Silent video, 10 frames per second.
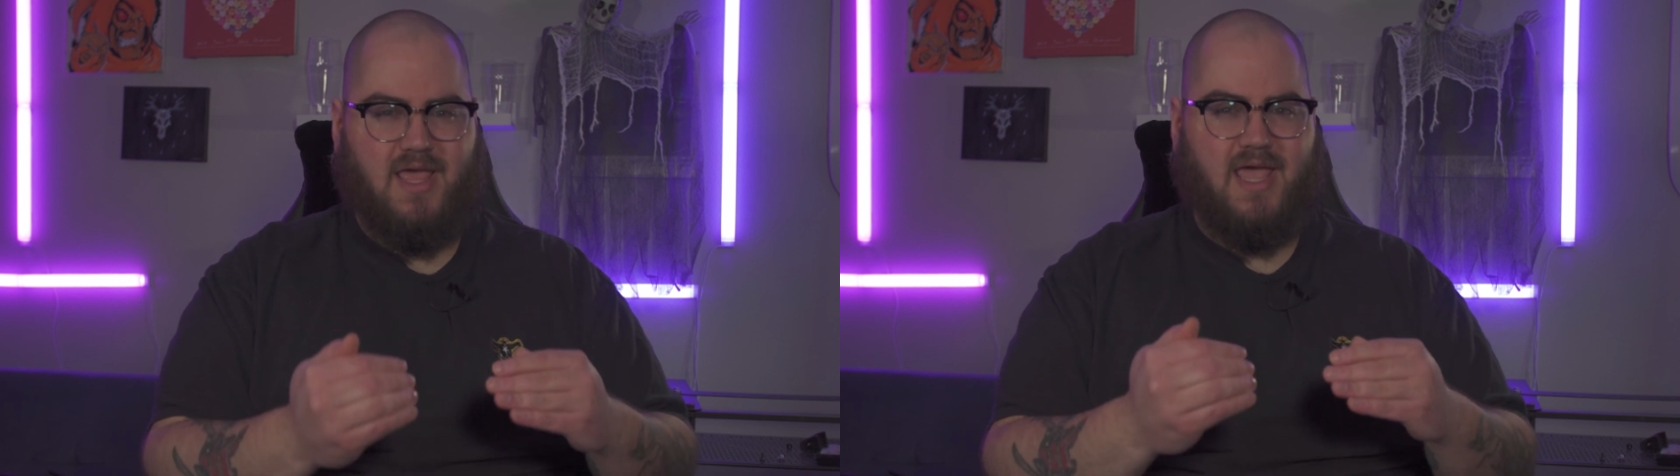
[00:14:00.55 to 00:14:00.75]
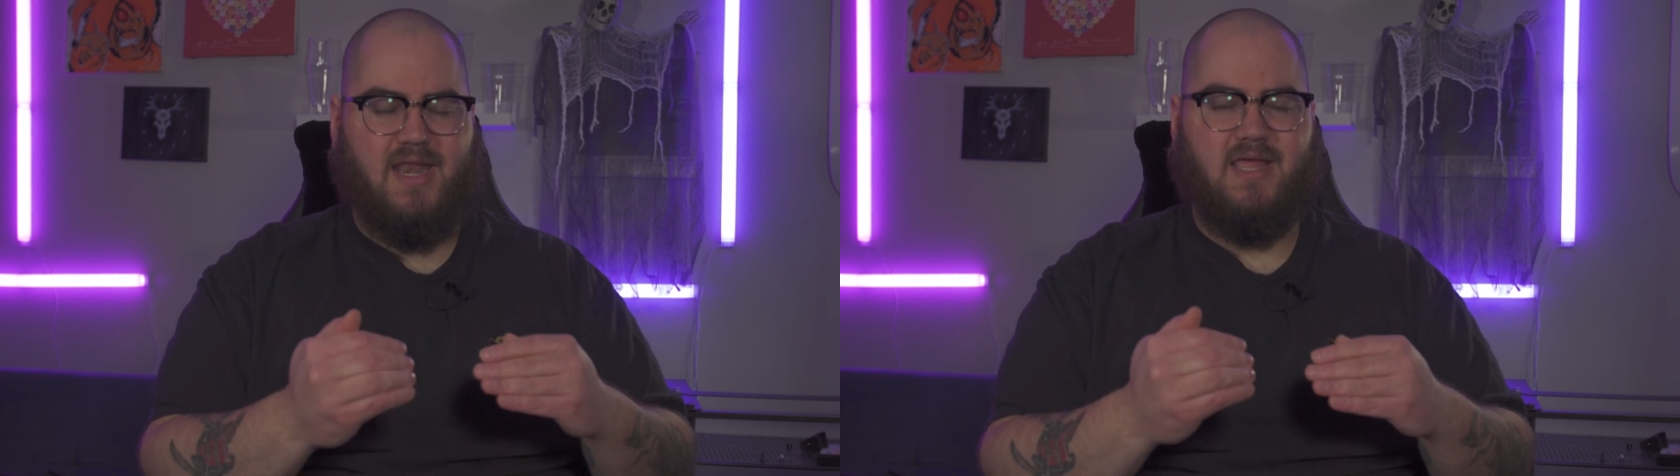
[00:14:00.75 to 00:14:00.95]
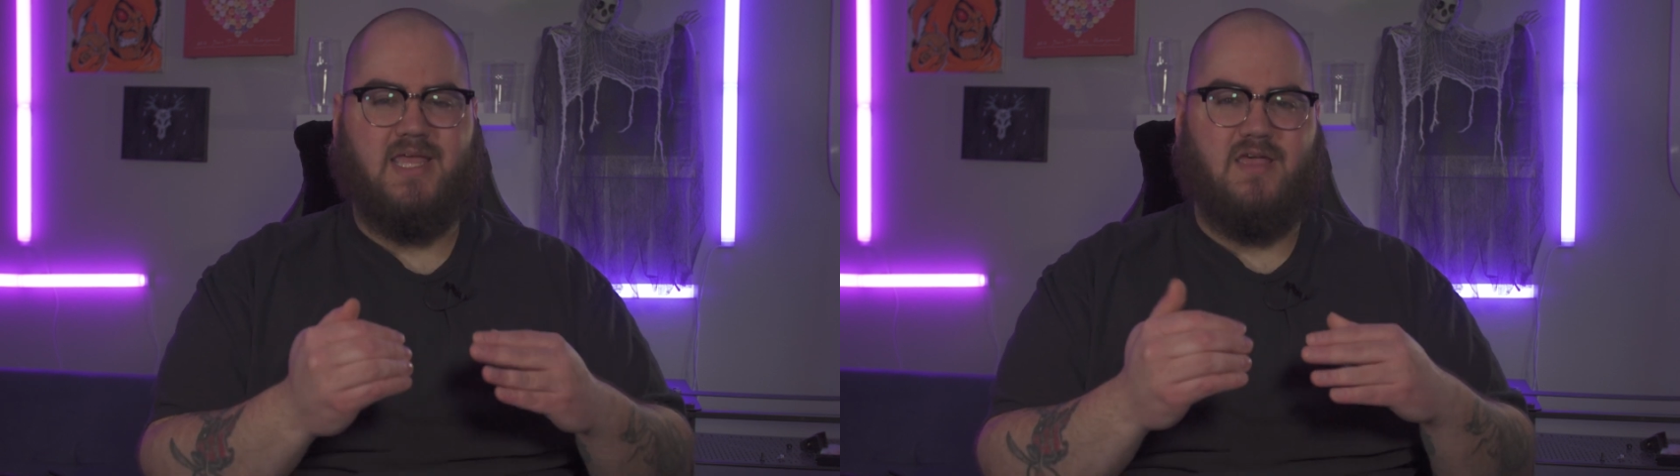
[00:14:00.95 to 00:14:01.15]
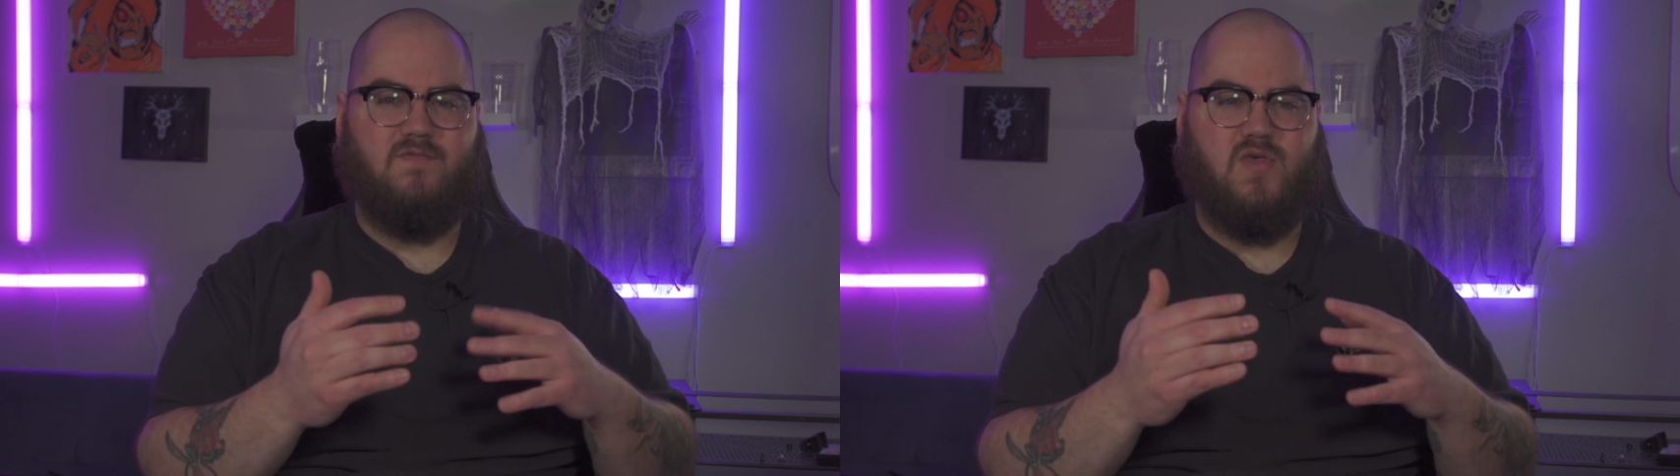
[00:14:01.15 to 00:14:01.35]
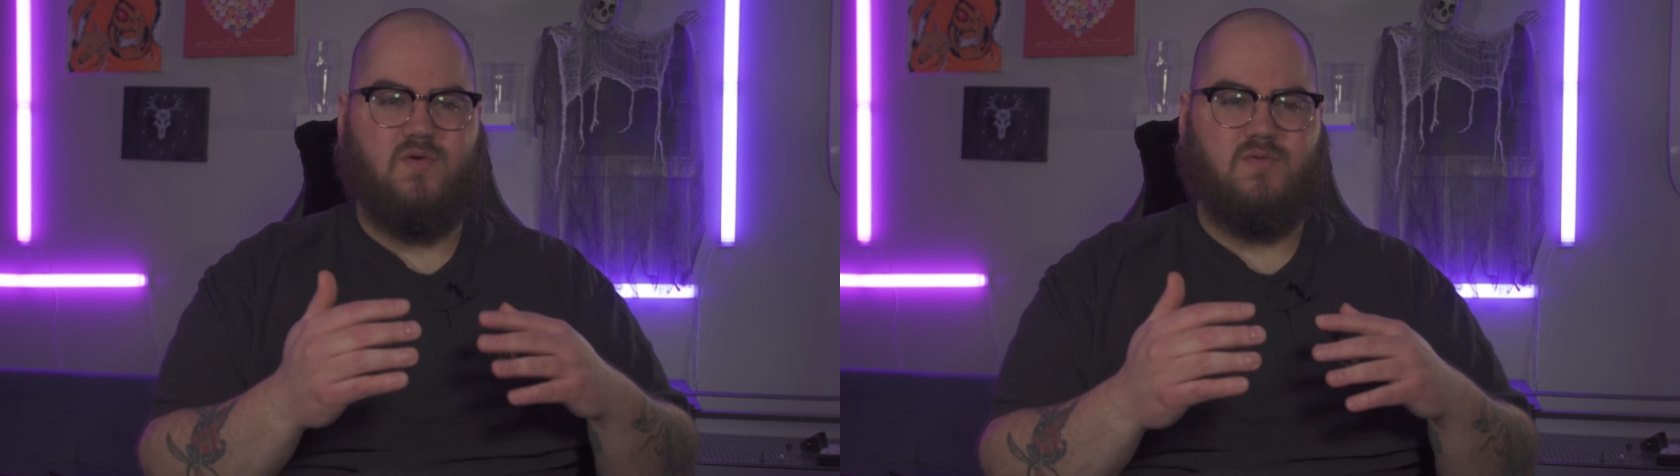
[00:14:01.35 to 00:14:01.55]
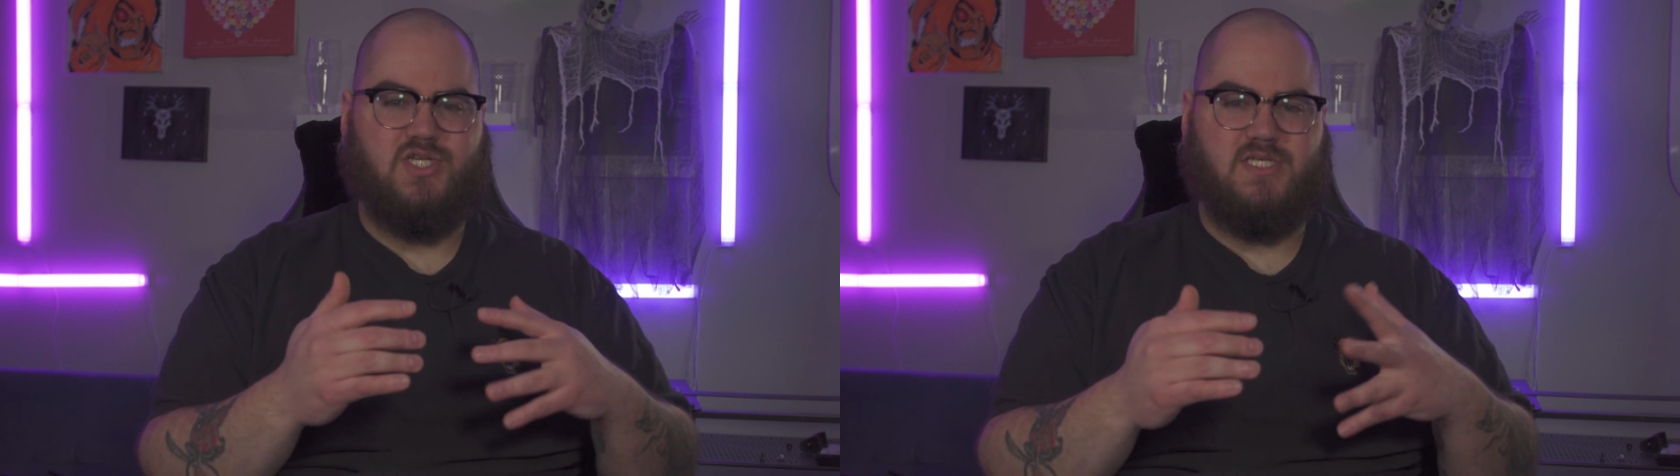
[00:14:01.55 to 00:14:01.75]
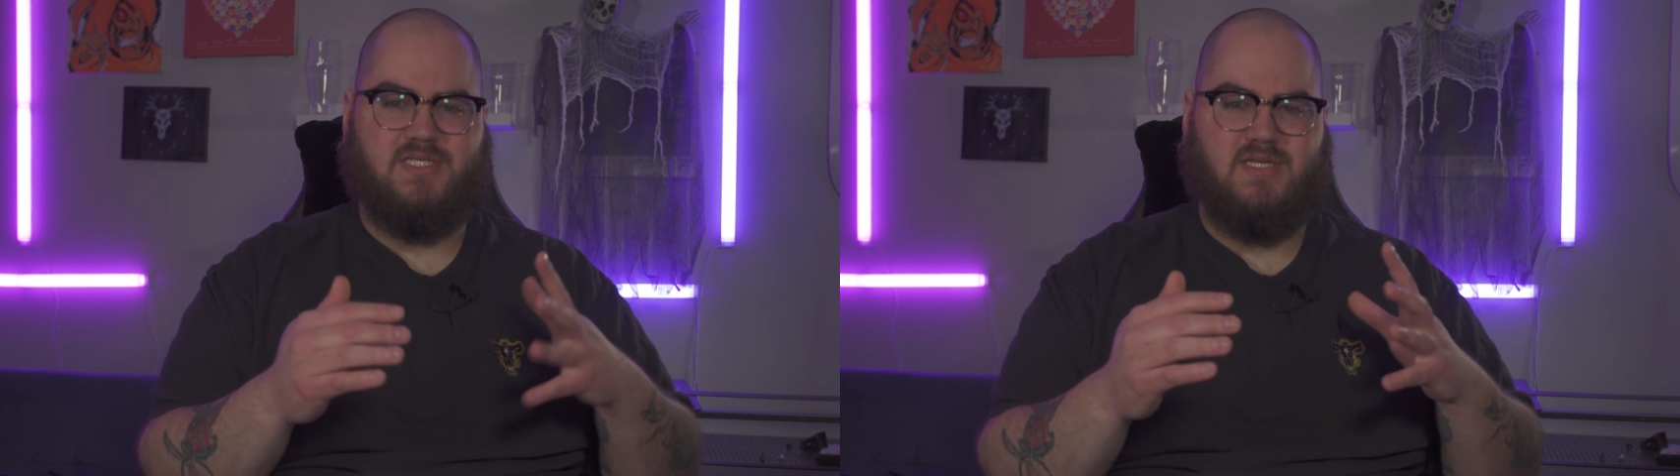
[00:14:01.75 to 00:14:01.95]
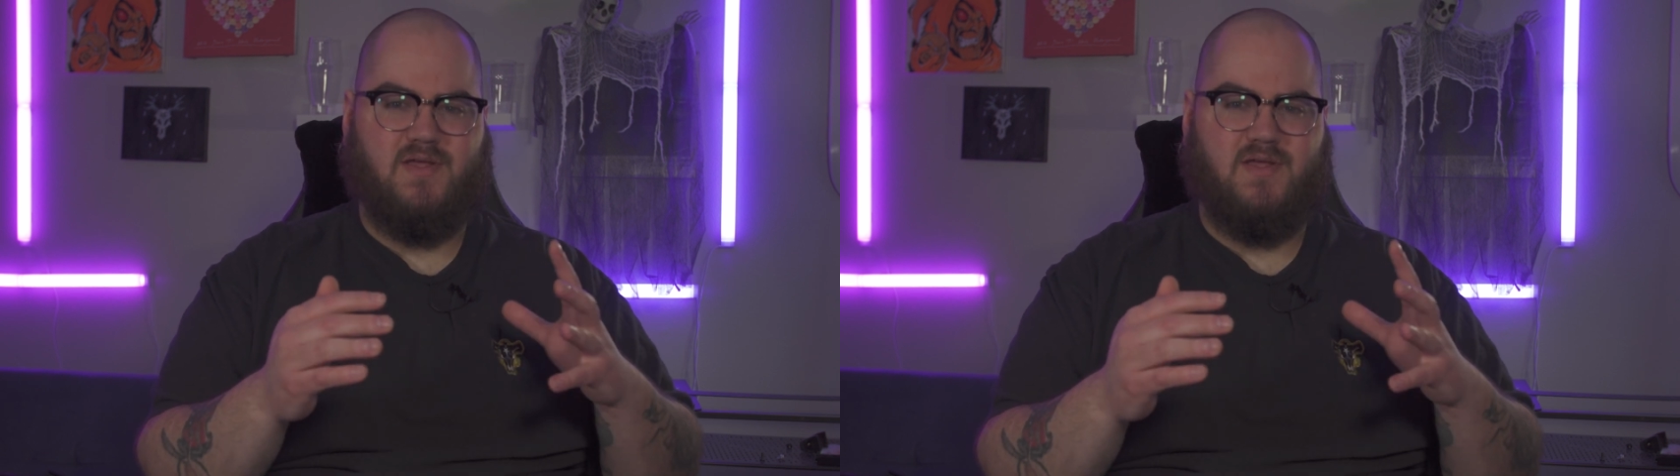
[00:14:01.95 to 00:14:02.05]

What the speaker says: and it gave you just